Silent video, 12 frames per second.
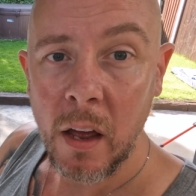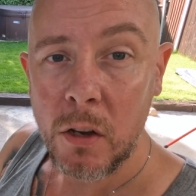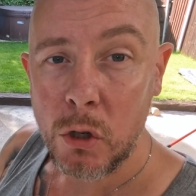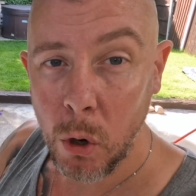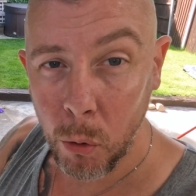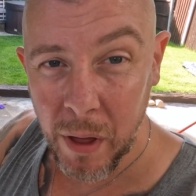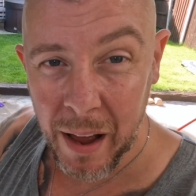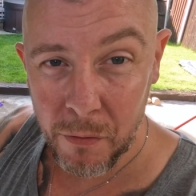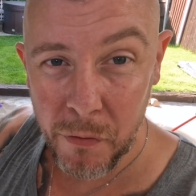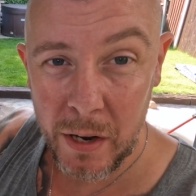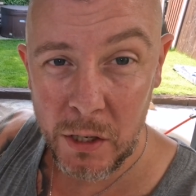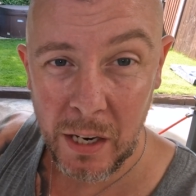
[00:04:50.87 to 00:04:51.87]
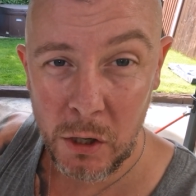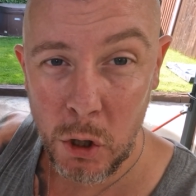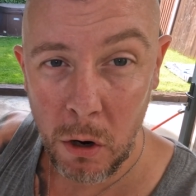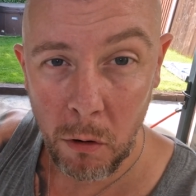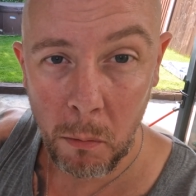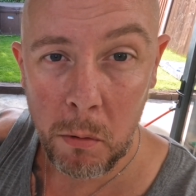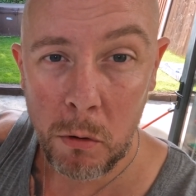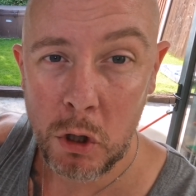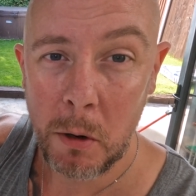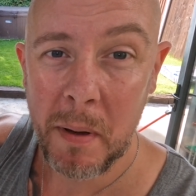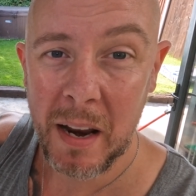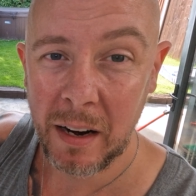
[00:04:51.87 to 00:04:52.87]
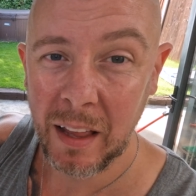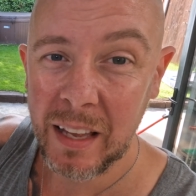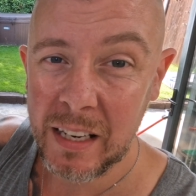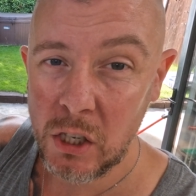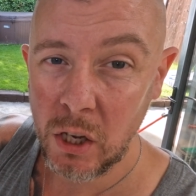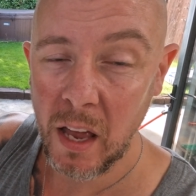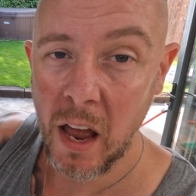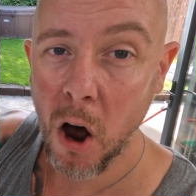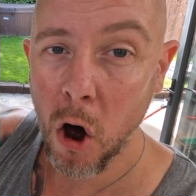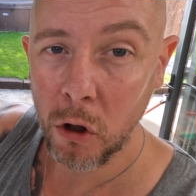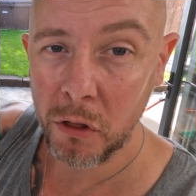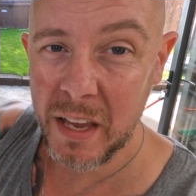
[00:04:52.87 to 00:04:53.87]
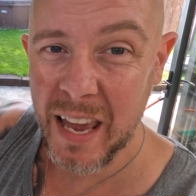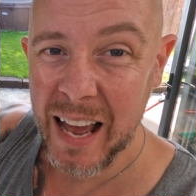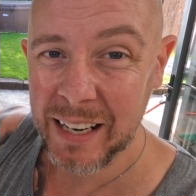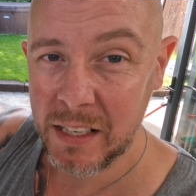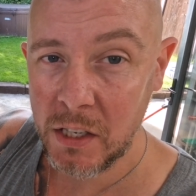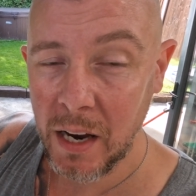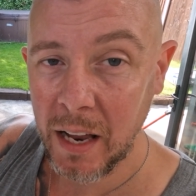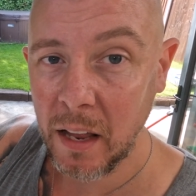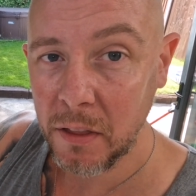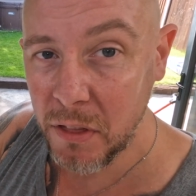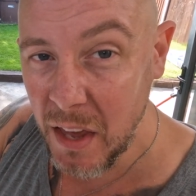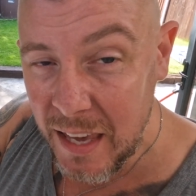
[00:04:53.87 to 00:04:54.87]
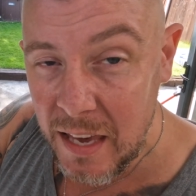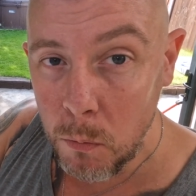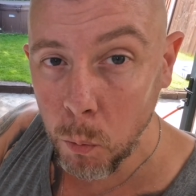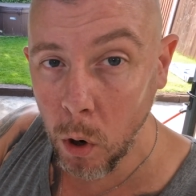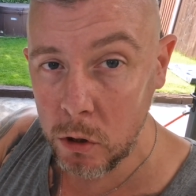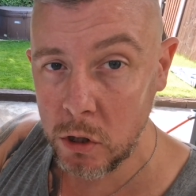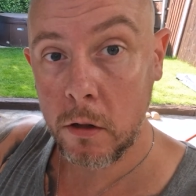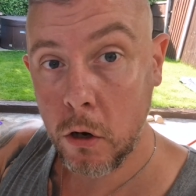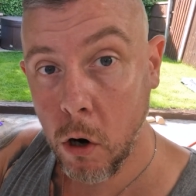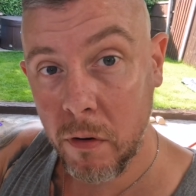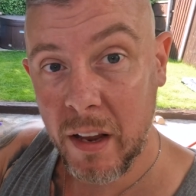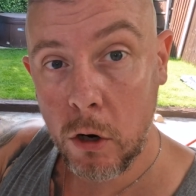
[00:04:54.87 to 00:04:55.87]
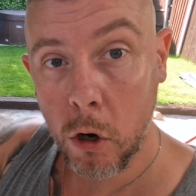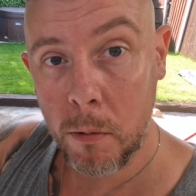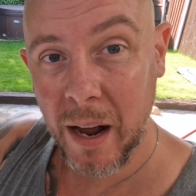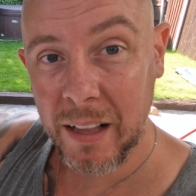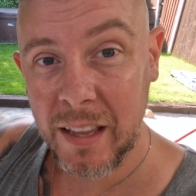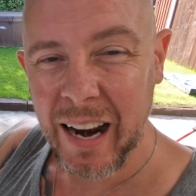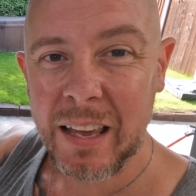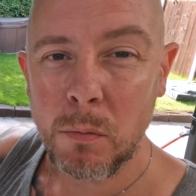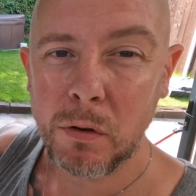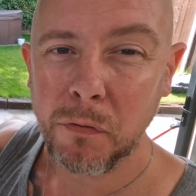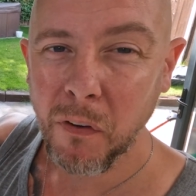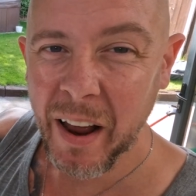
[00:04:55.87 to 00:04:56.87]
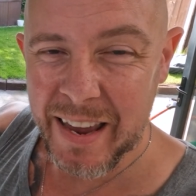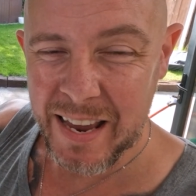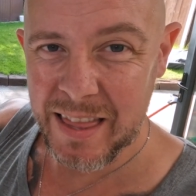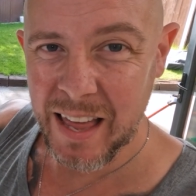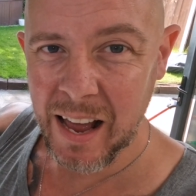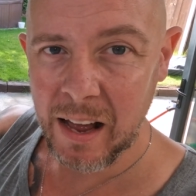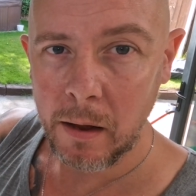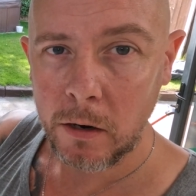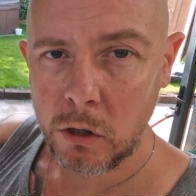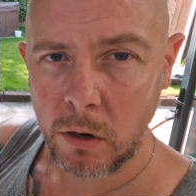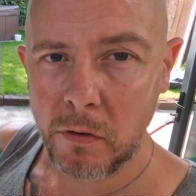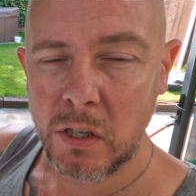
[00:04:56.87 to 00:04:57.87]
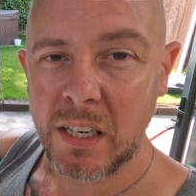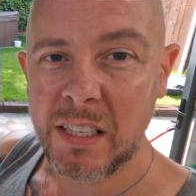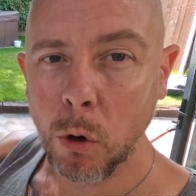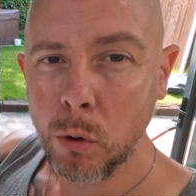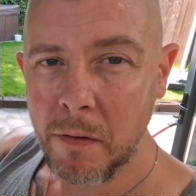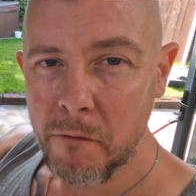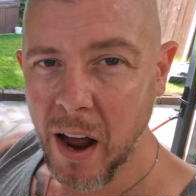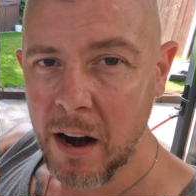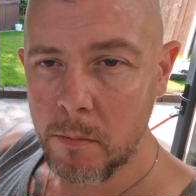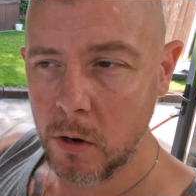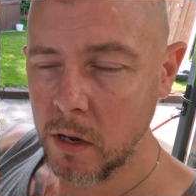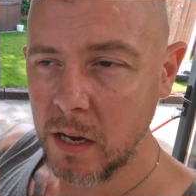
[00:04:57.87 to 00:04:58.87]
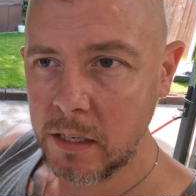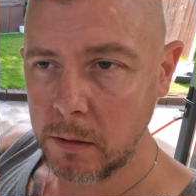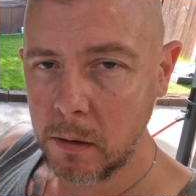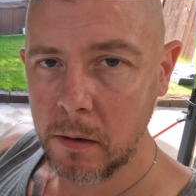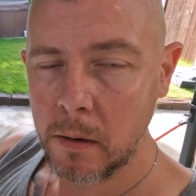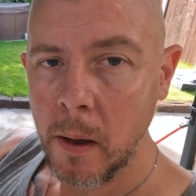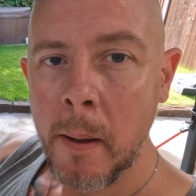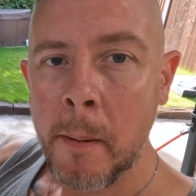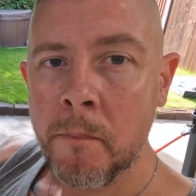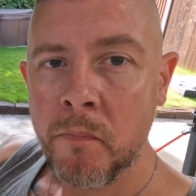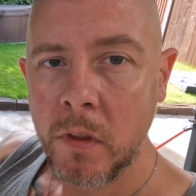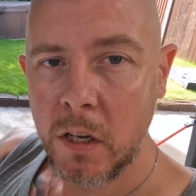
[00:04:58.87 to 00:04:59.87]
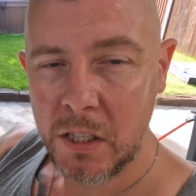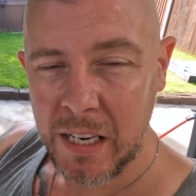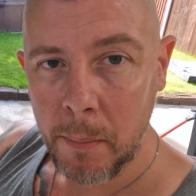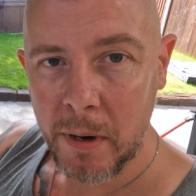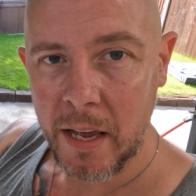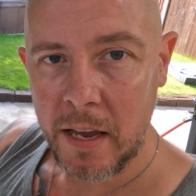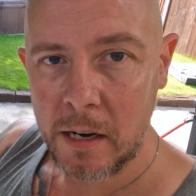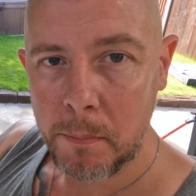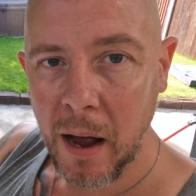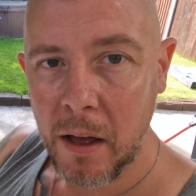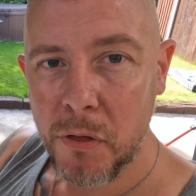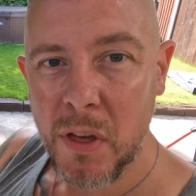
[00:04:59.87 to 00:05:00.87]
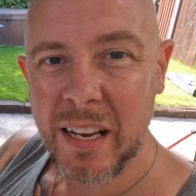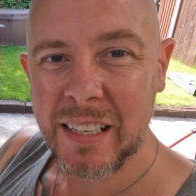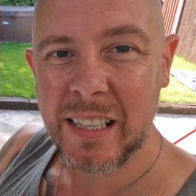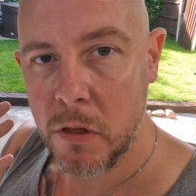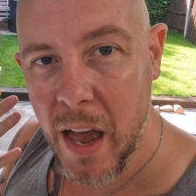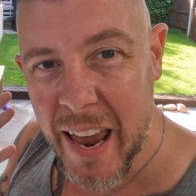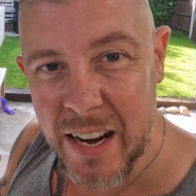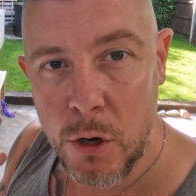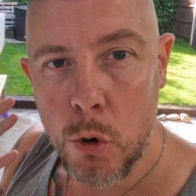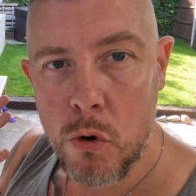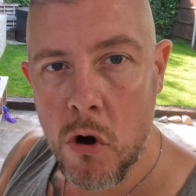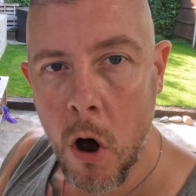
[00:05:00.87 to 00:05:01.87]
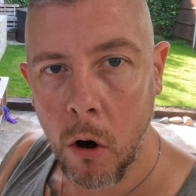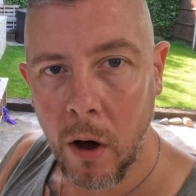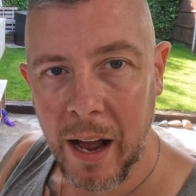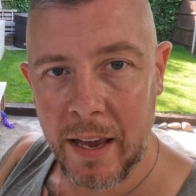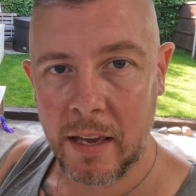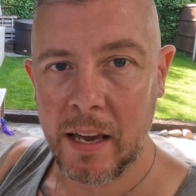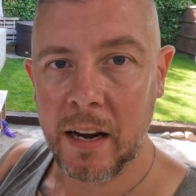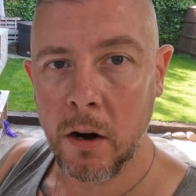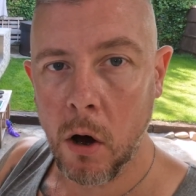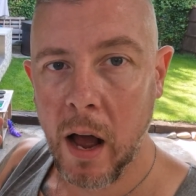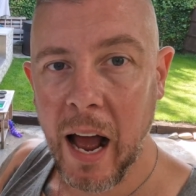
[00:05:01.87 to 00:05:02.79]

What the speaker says: So that fish, that Shuro, must have been literally on the edge, and I think it was the chlorine chloramide, and he was fighting that, because obviously his whole environment is contaminated by things they do not like, cannot